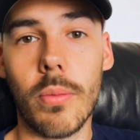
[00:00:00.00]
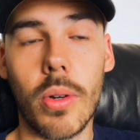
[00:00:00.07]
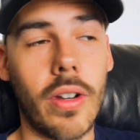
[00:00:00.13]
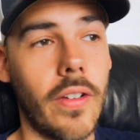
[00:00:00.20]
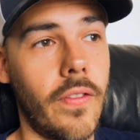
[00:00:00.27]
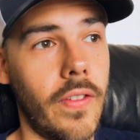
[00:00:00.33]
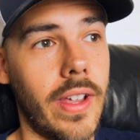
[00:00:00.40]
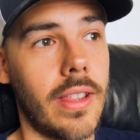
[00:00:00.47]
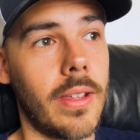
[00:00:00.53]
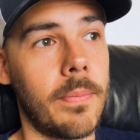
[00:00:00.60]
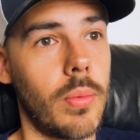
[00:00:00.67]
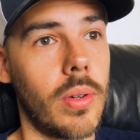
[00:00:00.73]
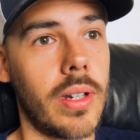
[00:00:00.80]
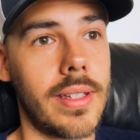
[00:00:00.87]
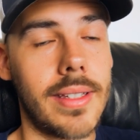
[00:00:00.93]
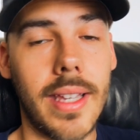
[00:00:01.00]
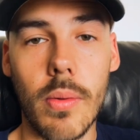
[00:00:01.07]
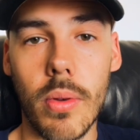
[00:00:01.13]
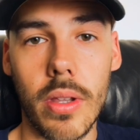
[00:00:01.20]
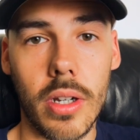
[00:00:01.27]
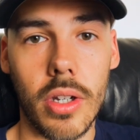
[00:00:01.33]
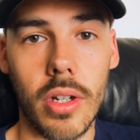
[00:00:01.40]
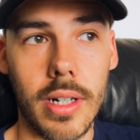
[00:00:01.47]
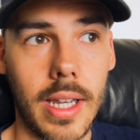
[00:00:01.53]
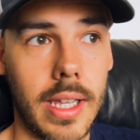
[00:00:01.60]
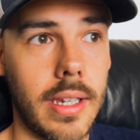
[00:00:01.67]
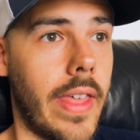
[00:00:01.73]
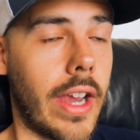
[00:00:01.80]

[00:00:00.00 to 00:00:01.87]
We're gonna fit them, we're gonna see what they look like.